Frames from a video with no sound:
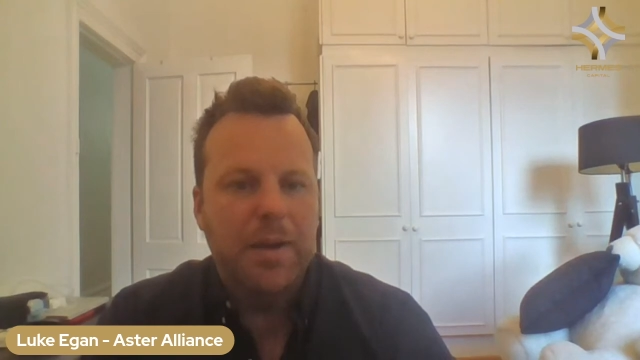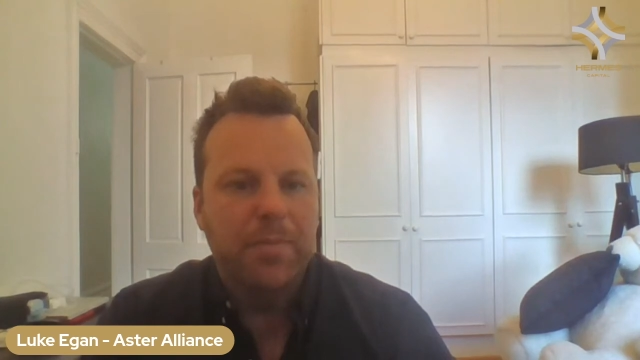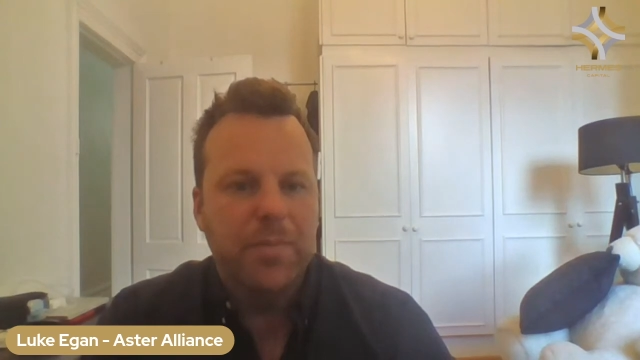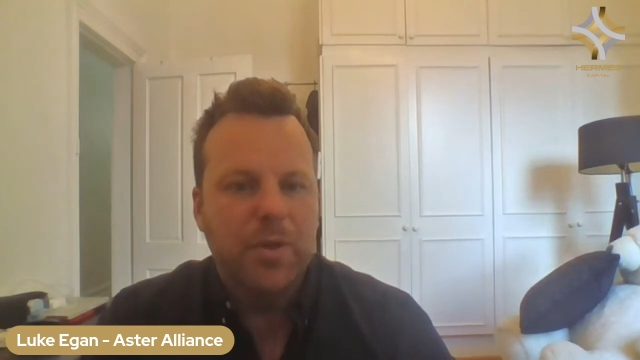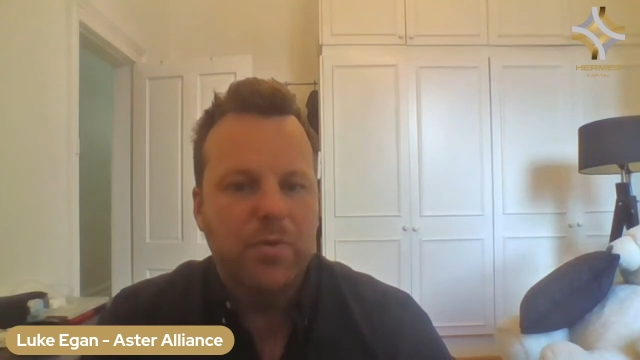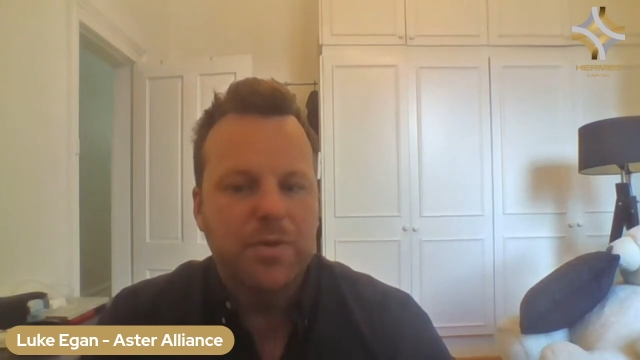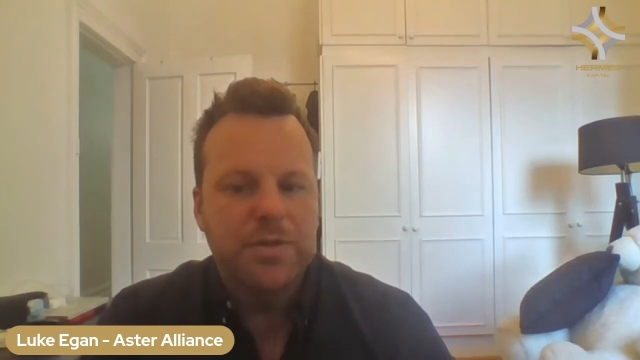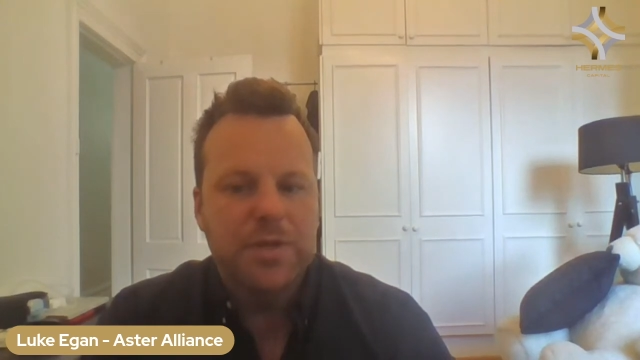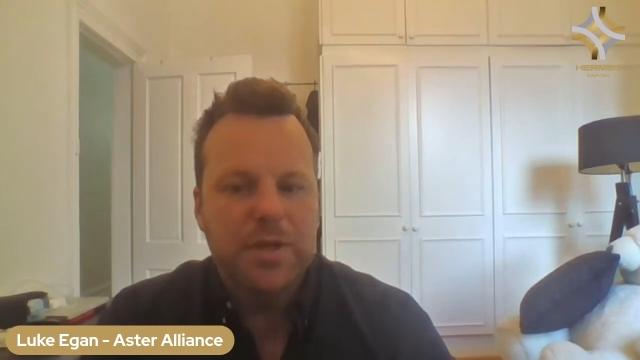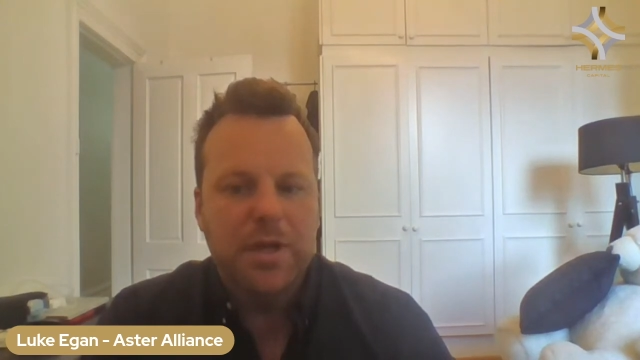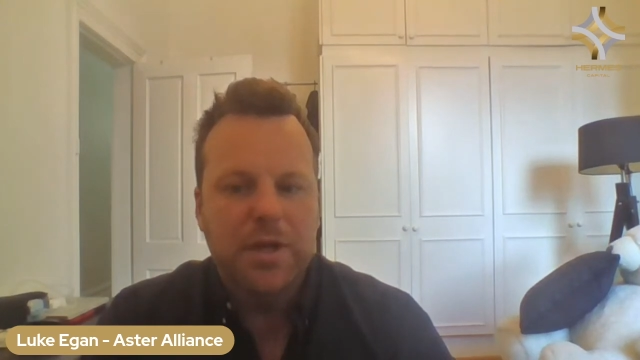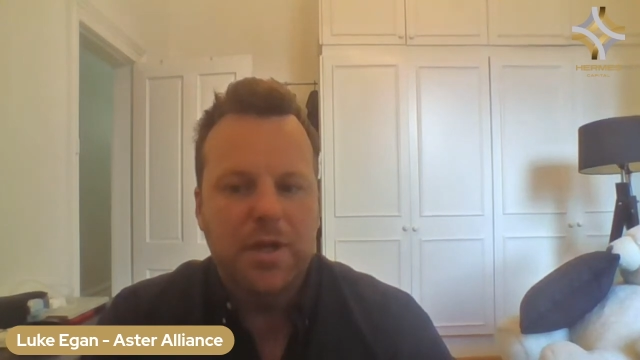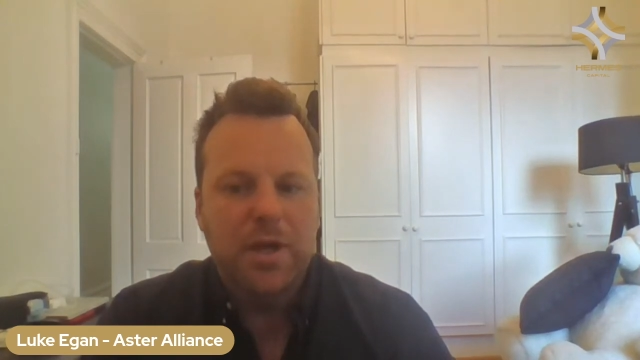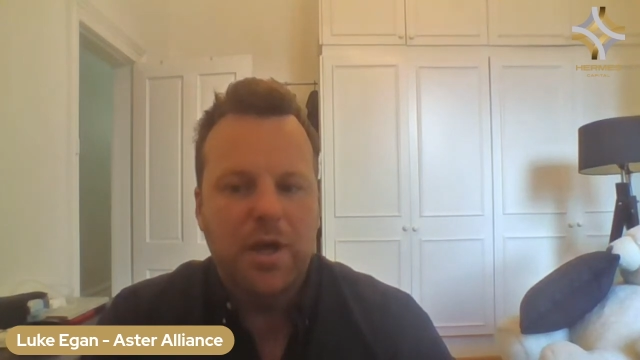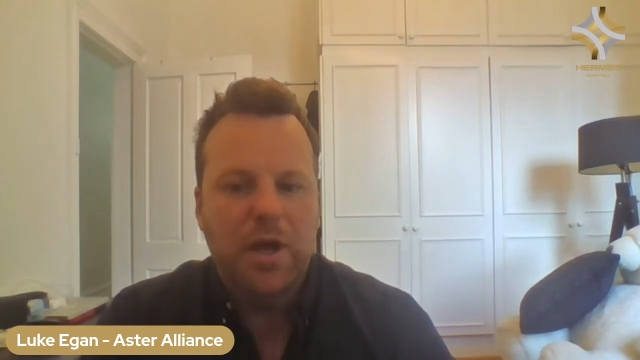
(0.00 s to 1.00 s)
There was
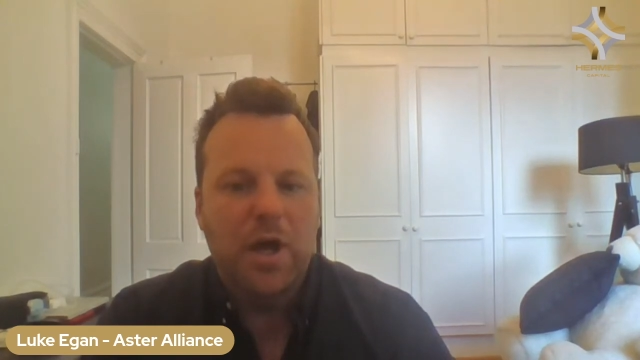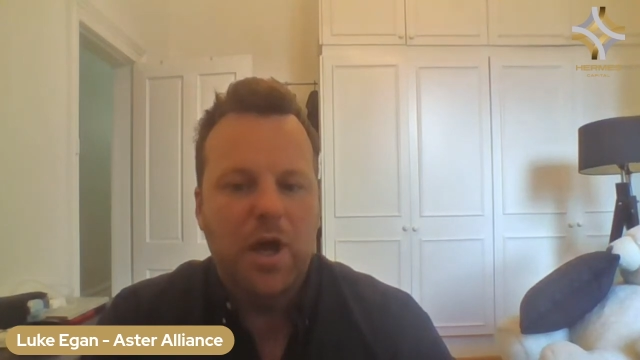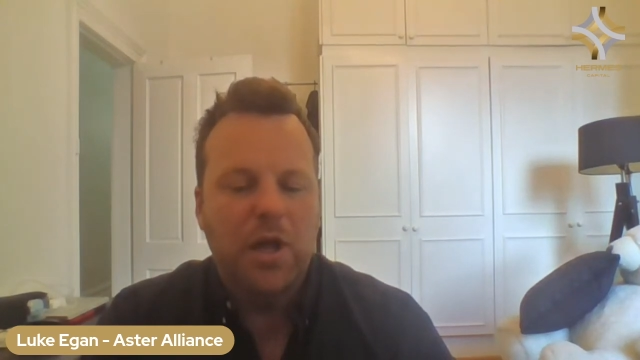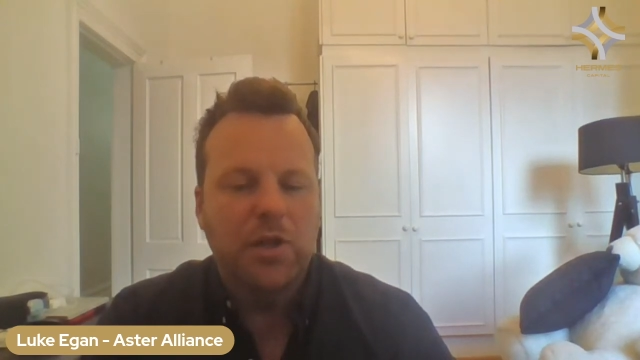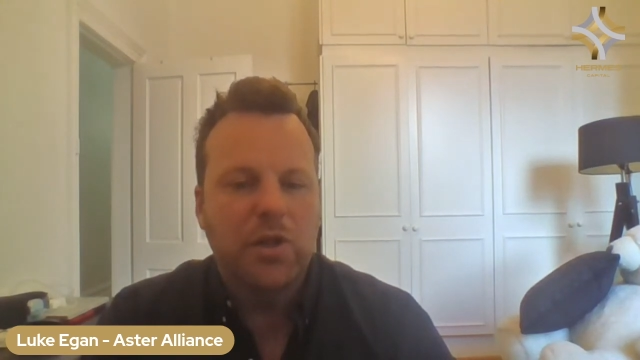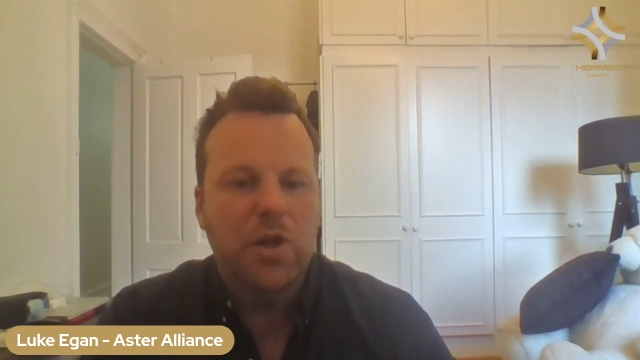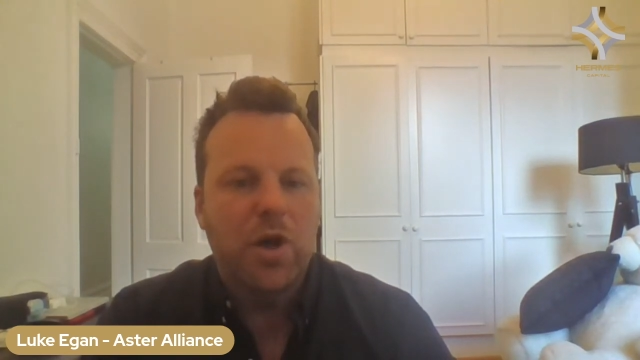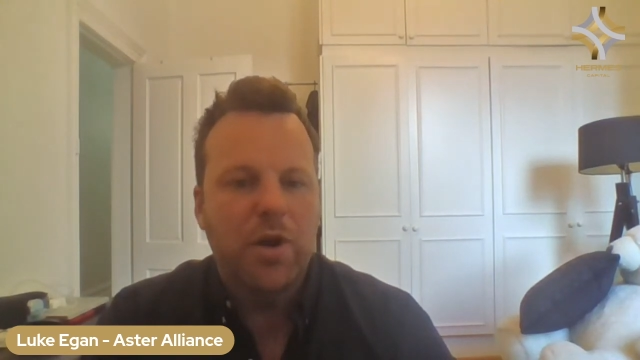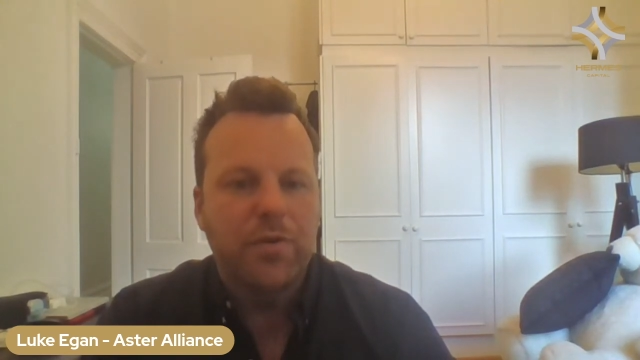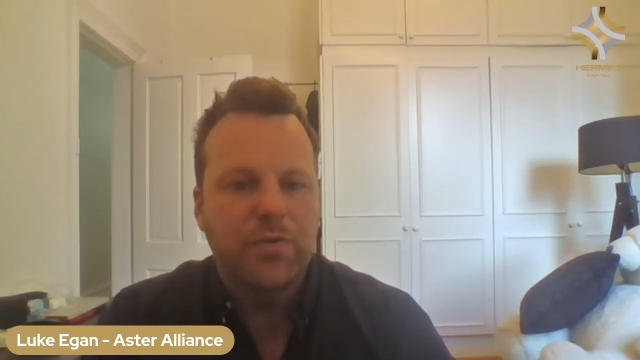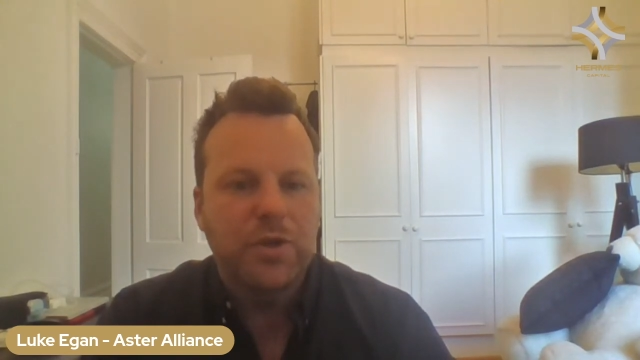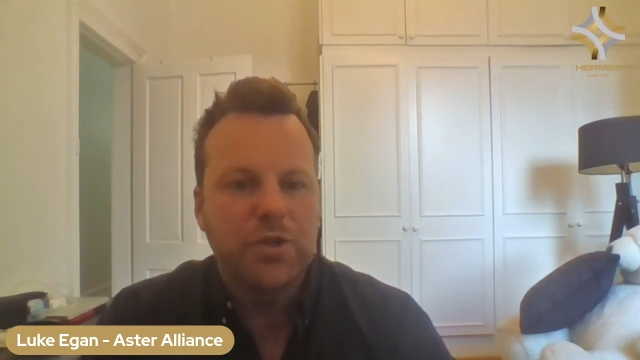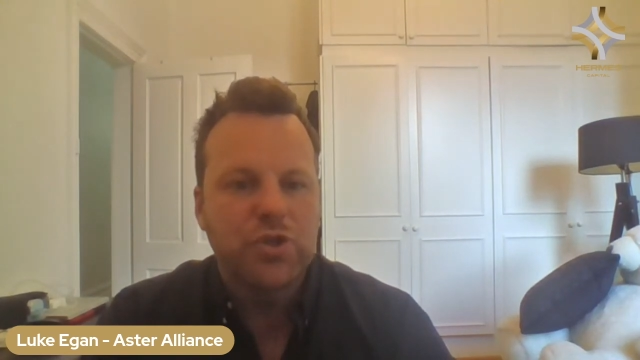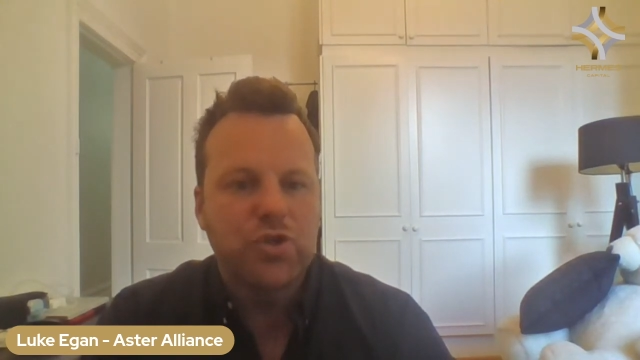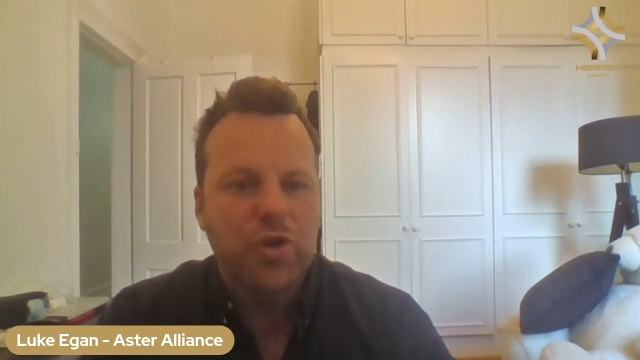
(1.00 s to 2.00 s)
a lot
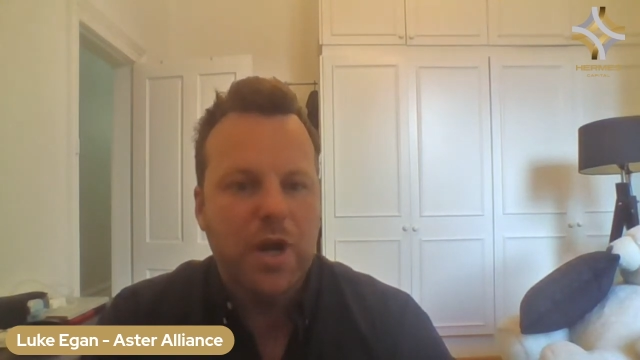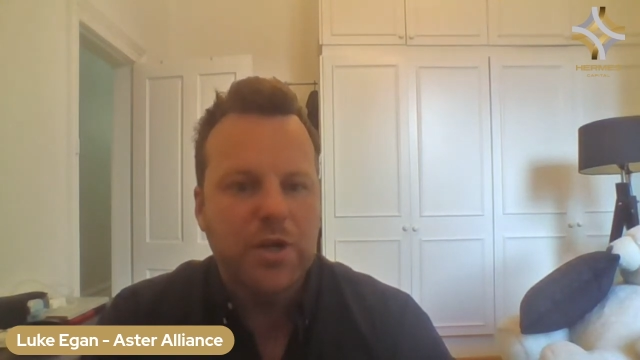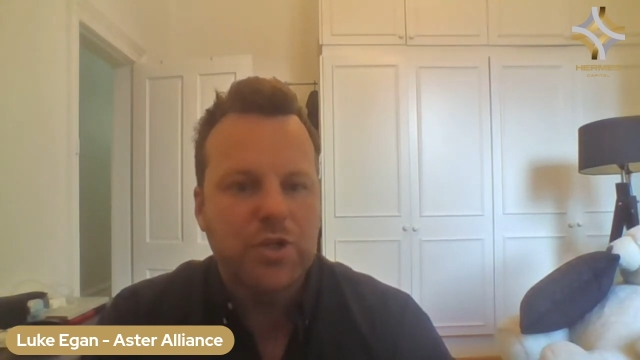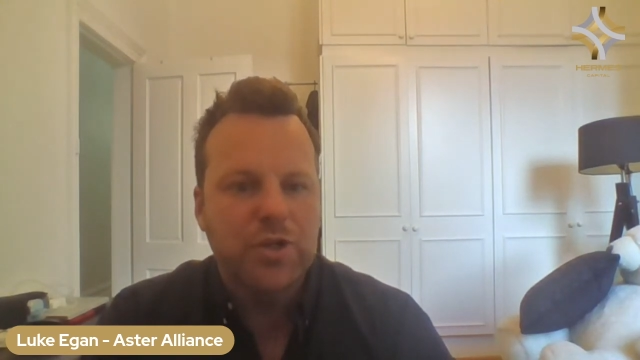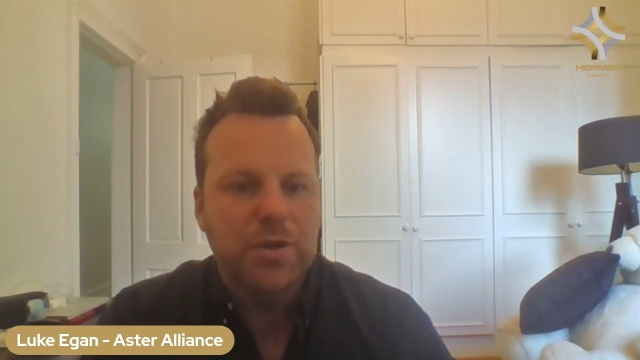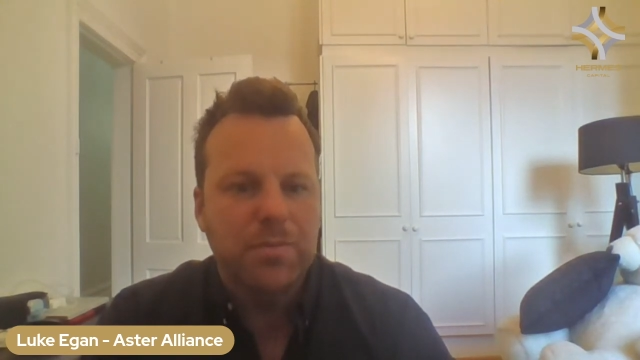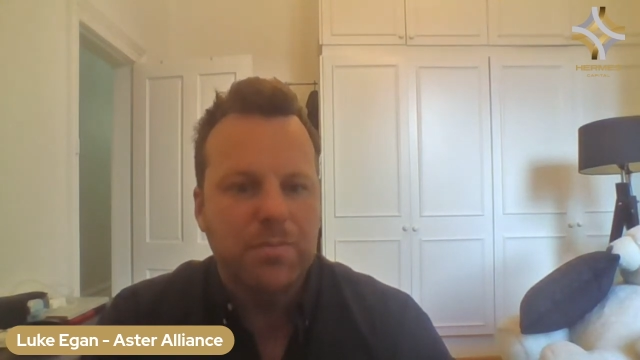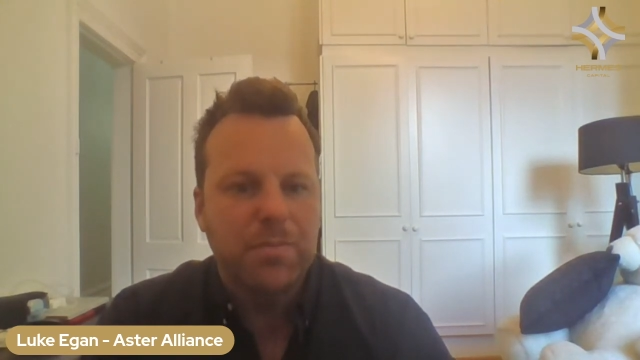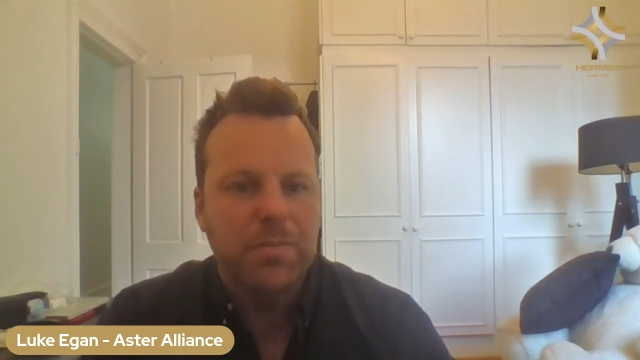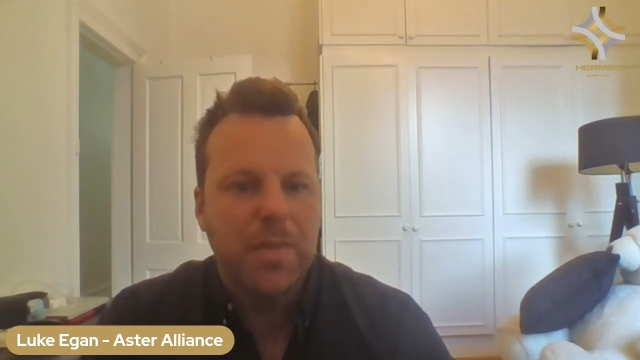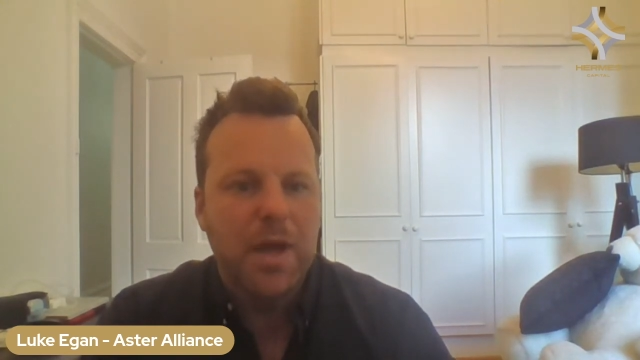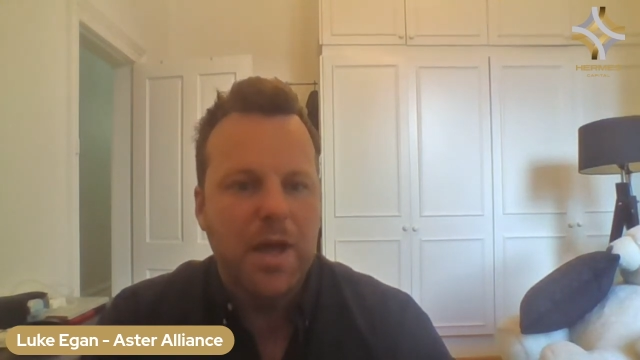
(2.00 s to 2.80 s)
of construction